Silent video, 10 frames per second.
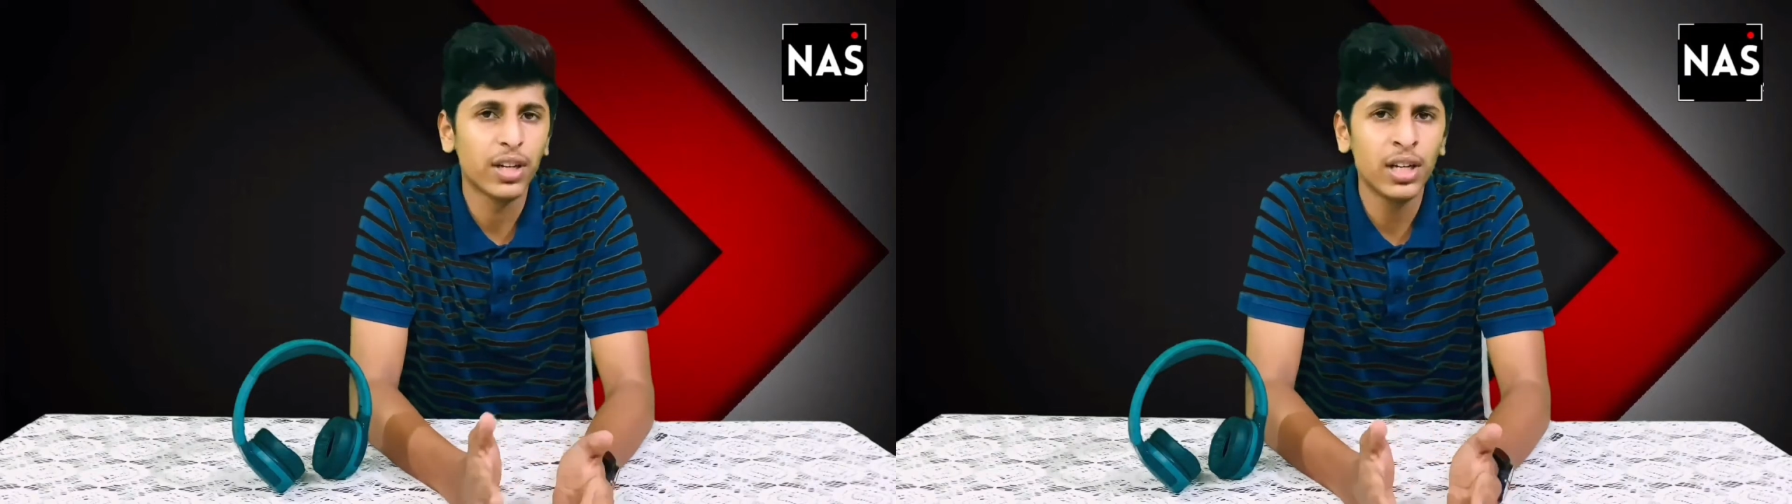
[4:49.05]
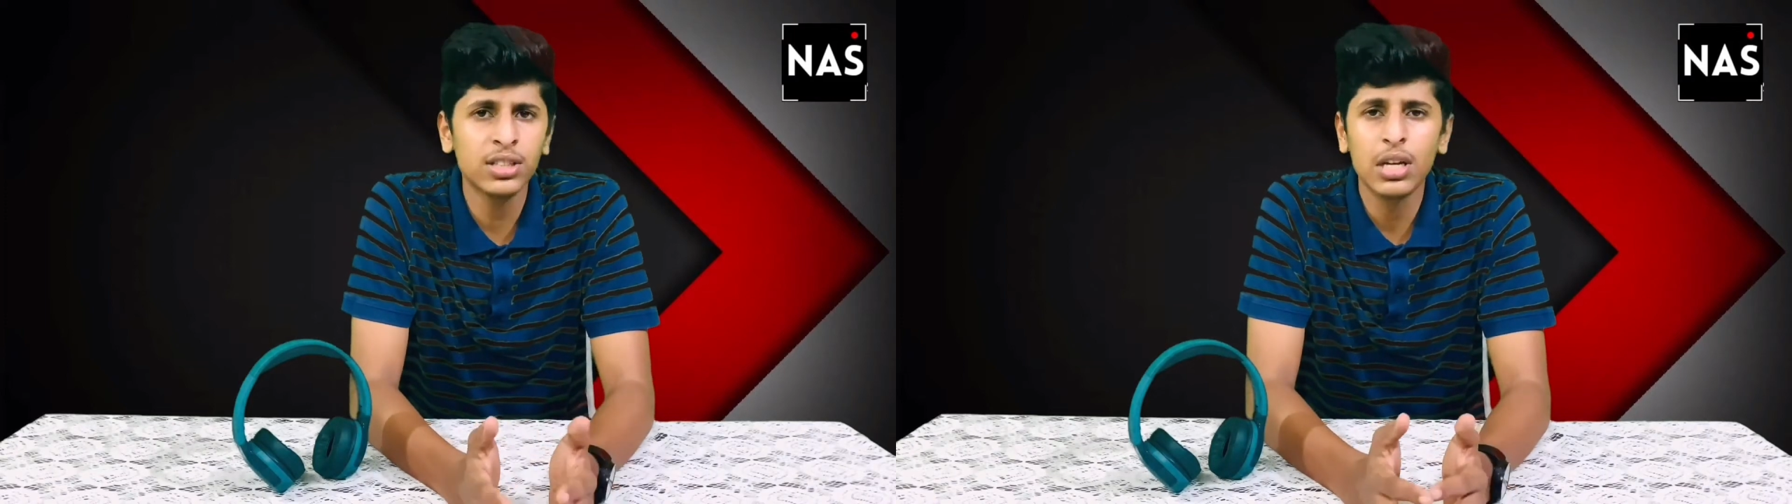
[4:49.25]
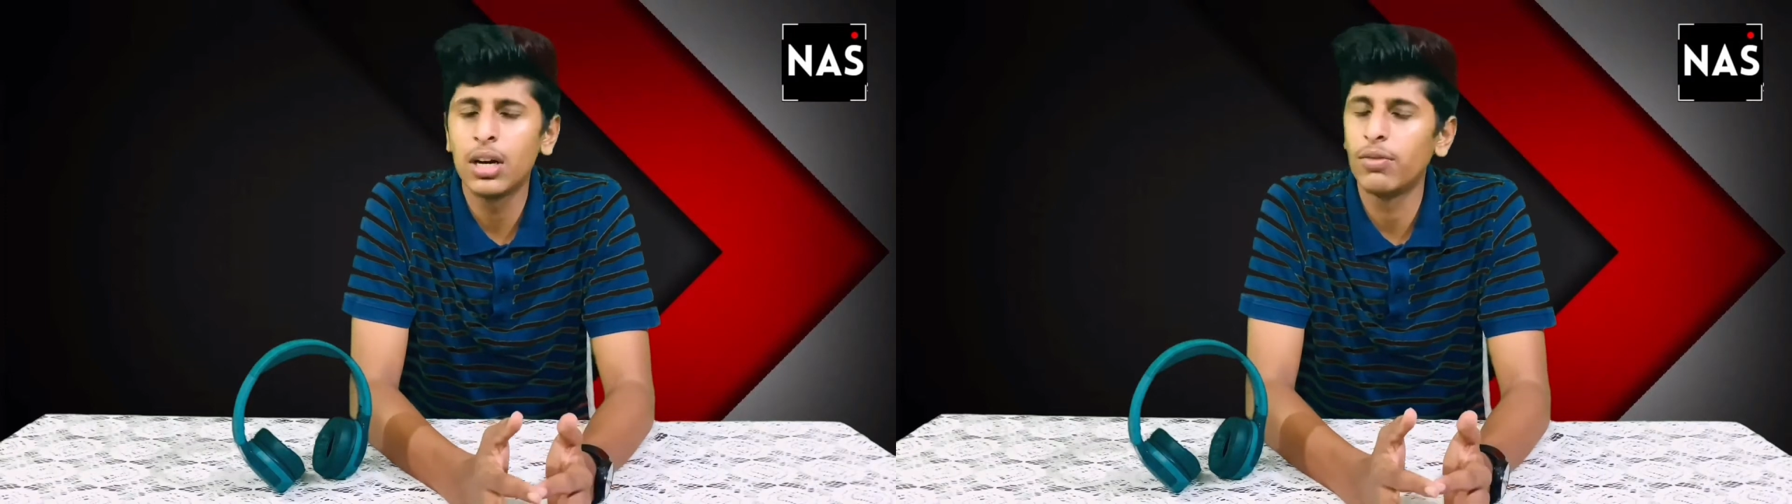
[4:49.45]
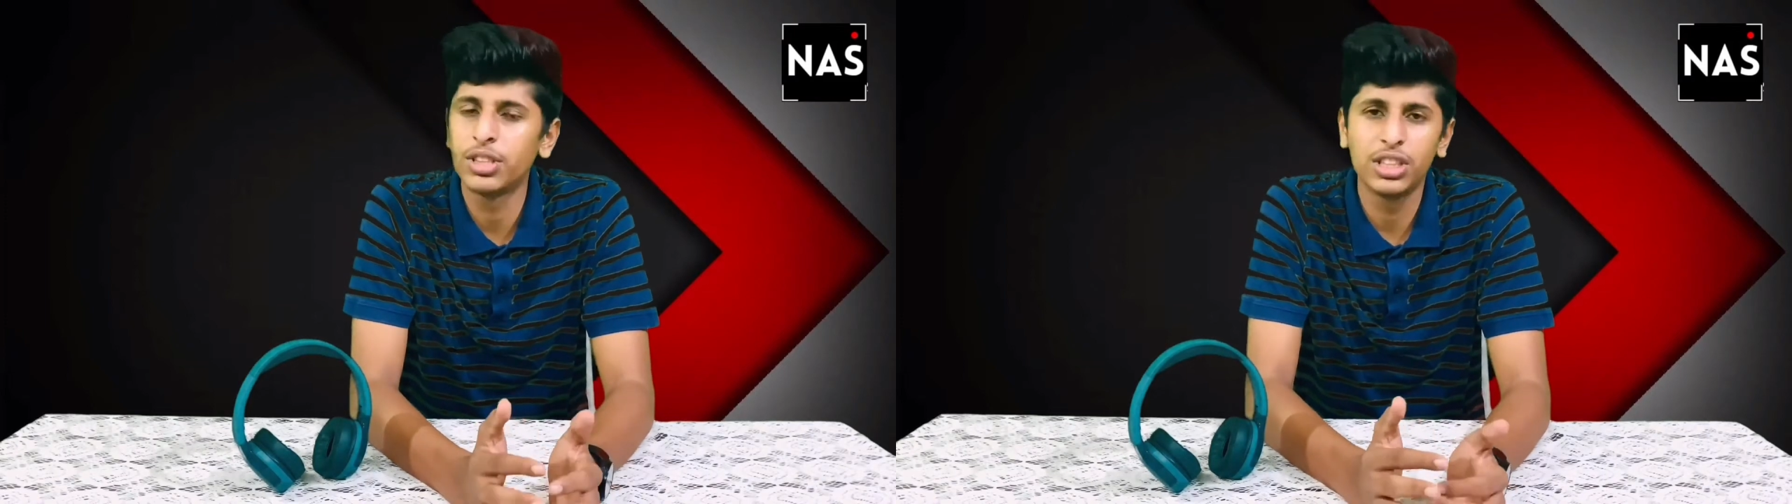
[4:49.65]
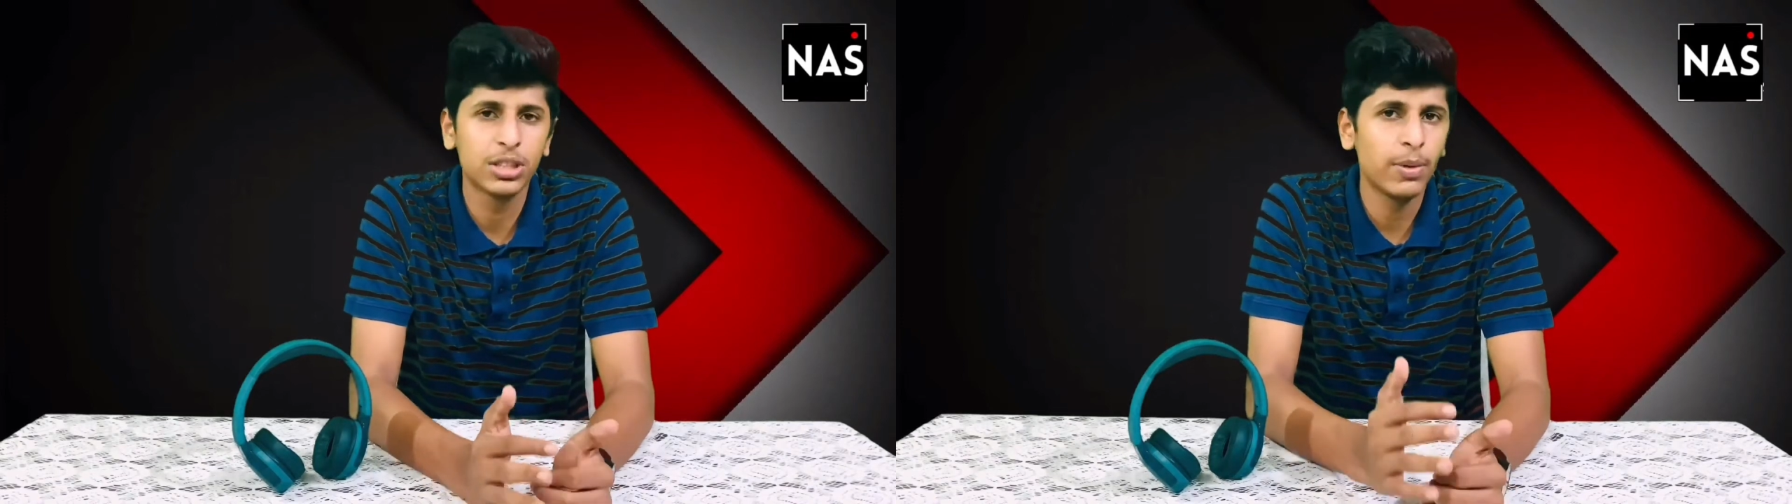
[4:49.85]
colors,
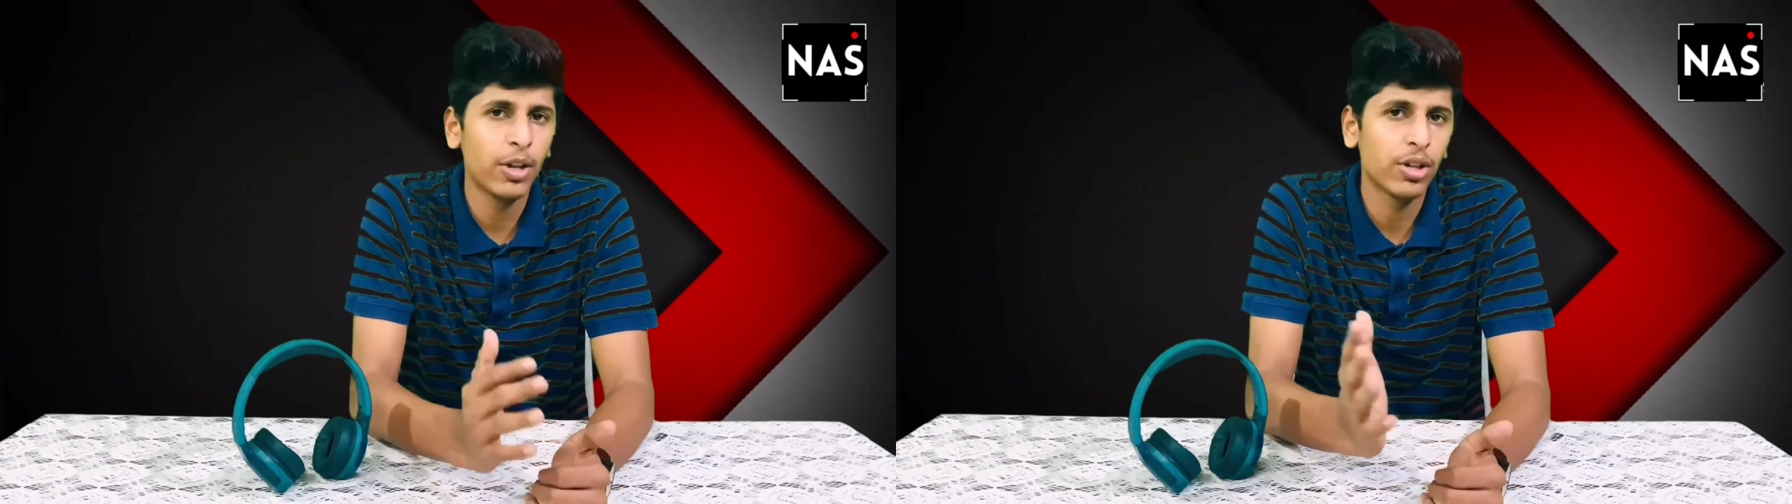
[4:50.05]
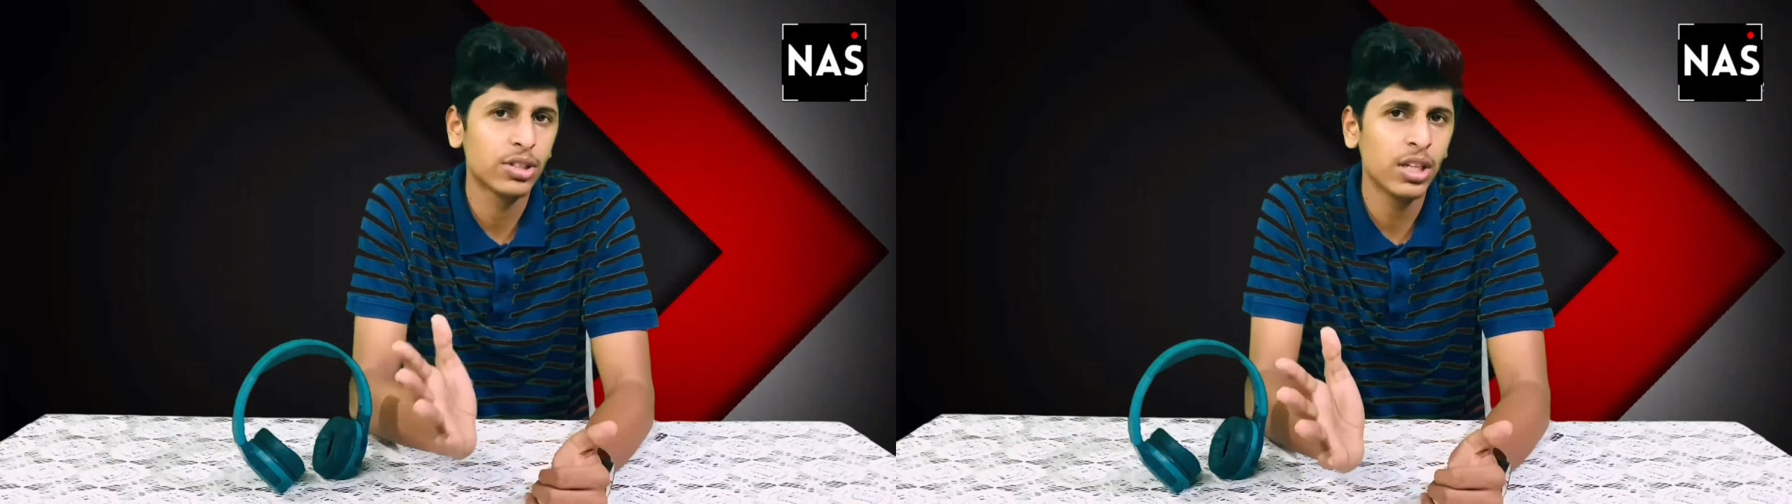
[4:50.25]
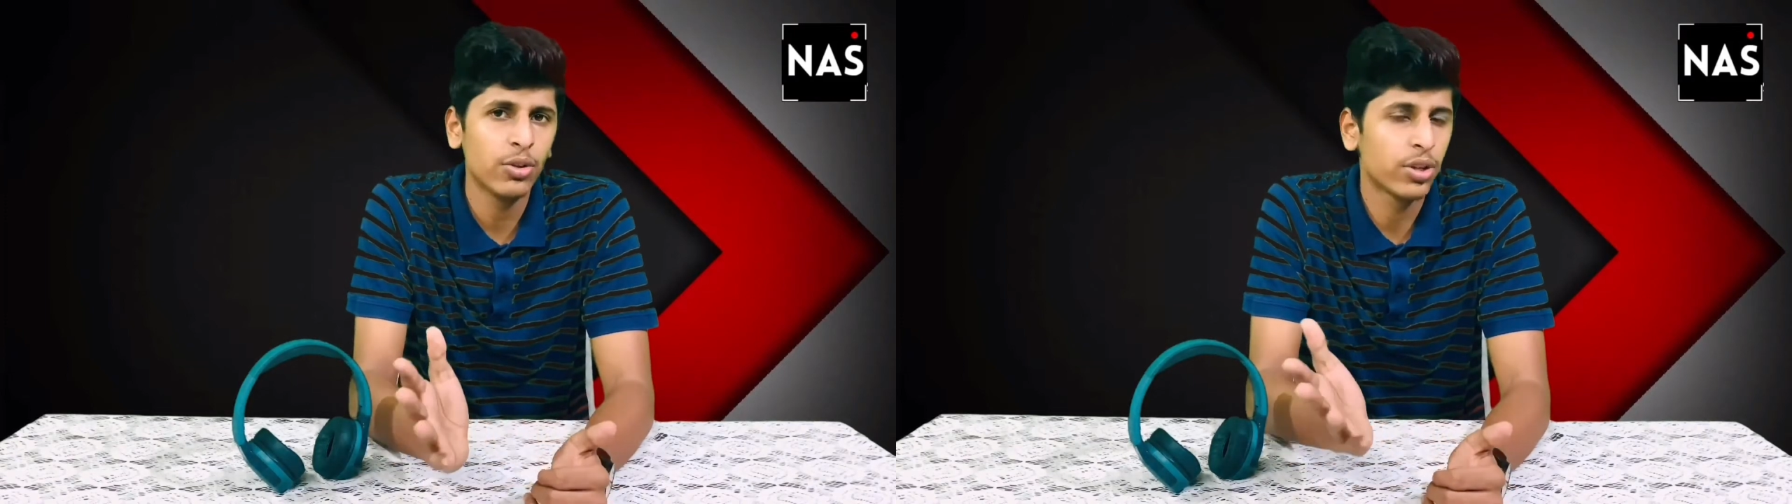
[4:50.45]
which is displayed on the screen.